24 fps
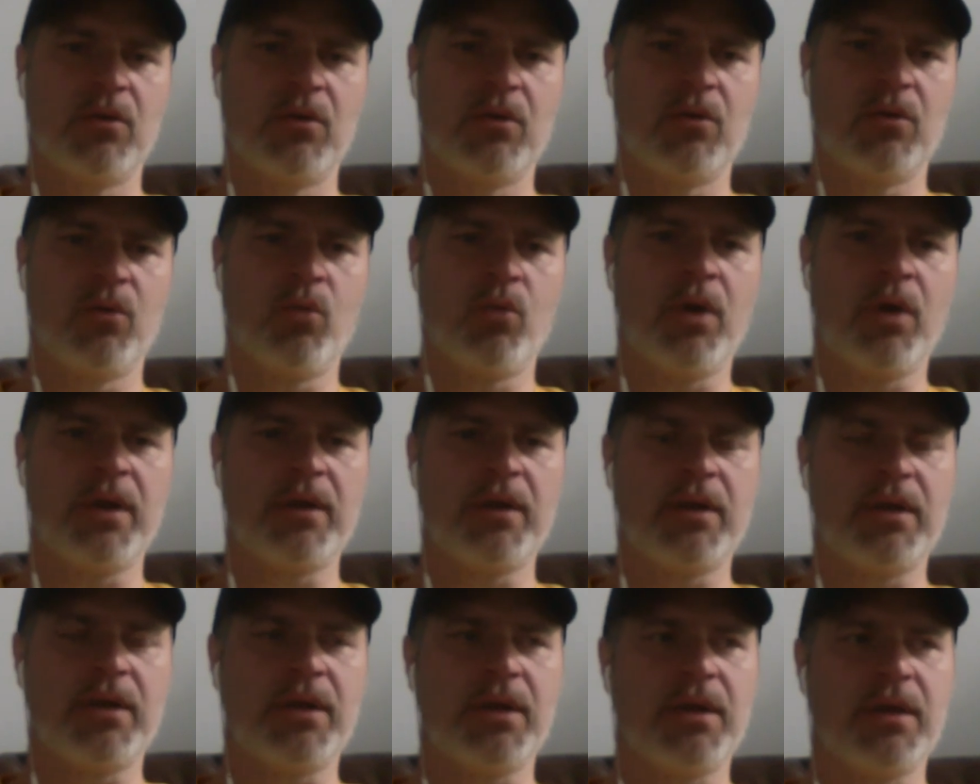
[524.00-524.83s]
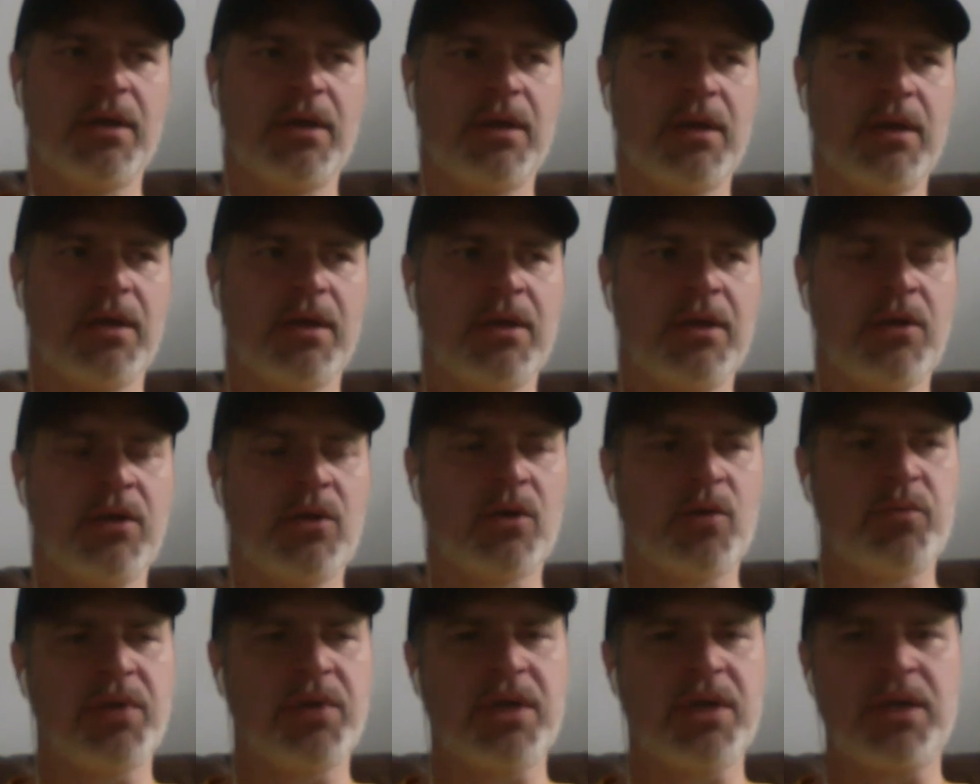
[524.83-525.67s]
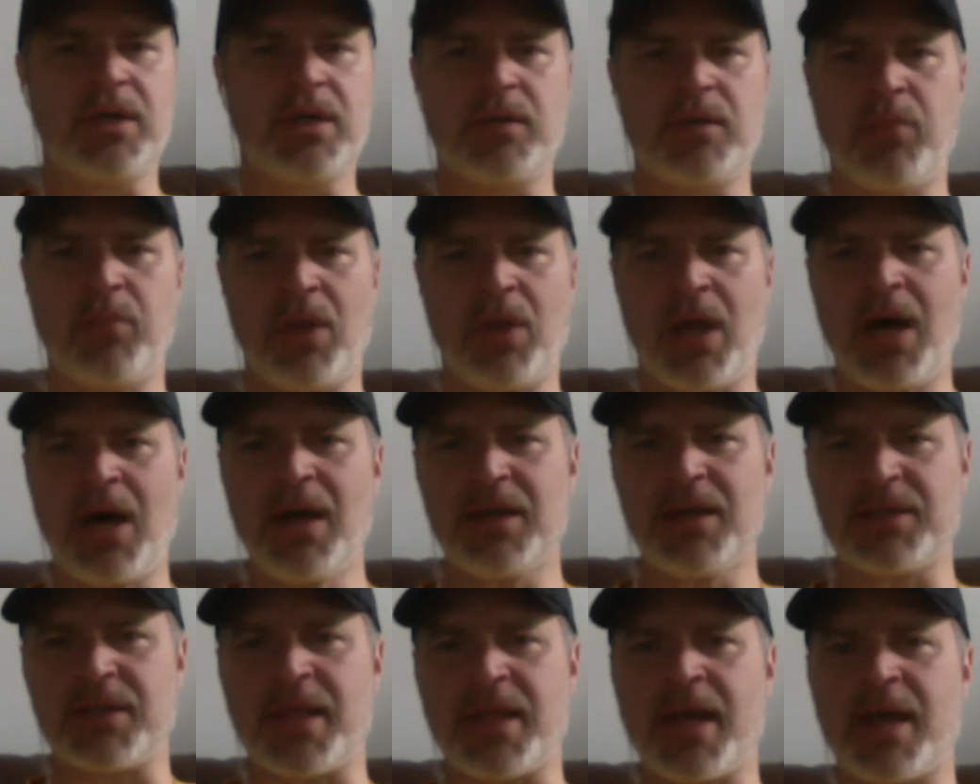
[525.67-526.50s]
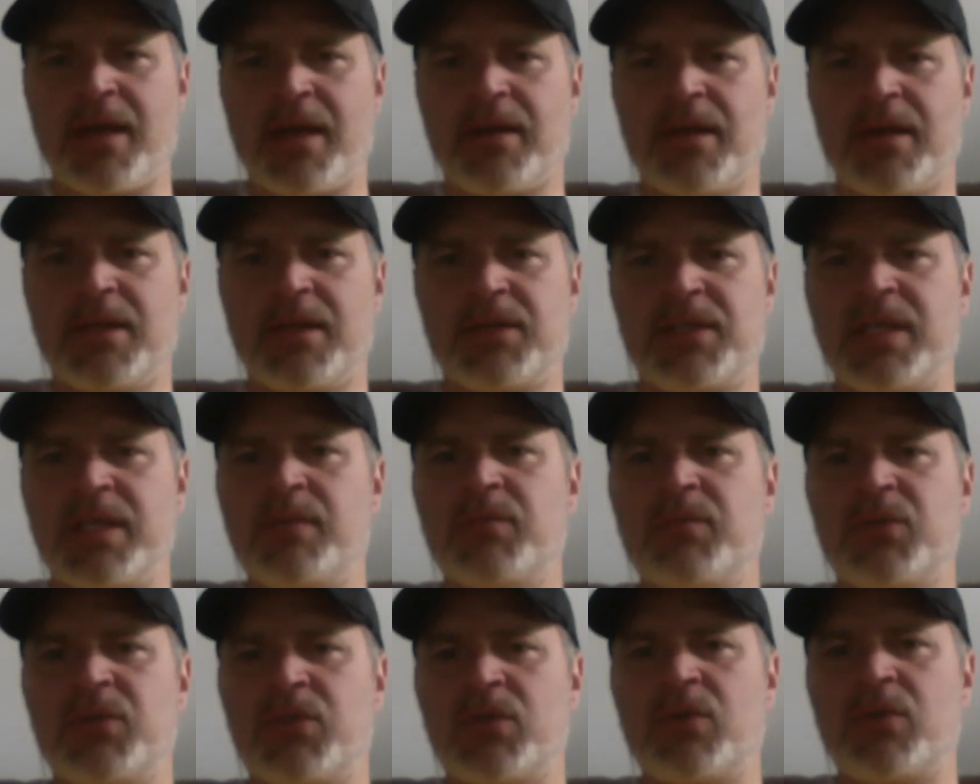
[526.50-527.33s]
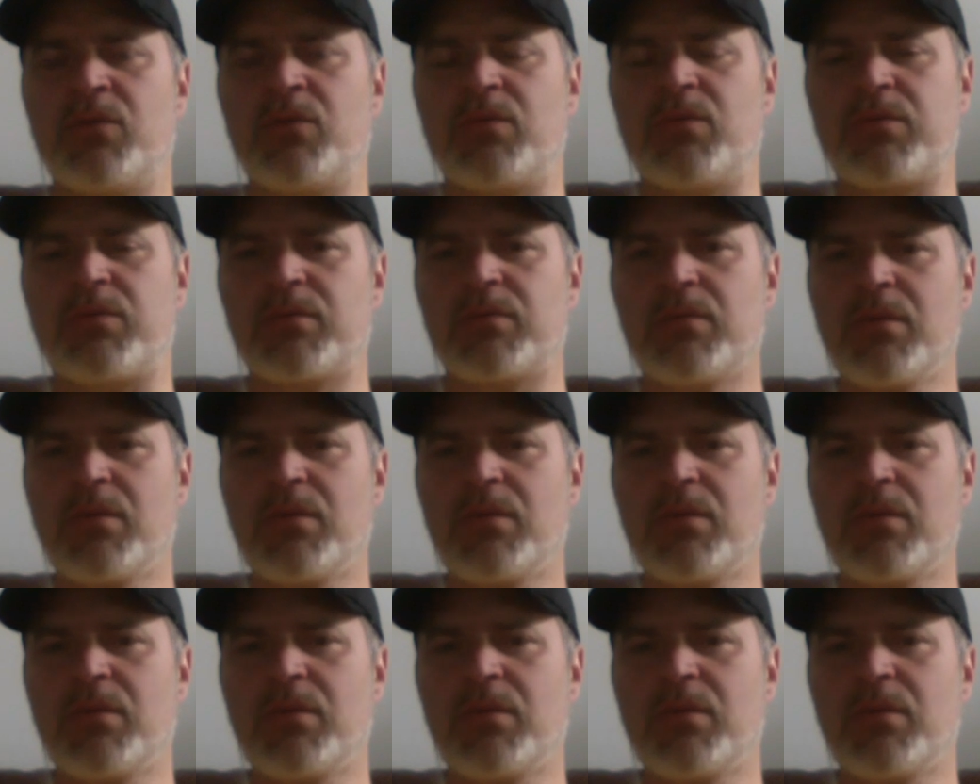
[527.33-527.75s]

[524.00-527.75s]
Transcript: what in your opinion blocks that it seems so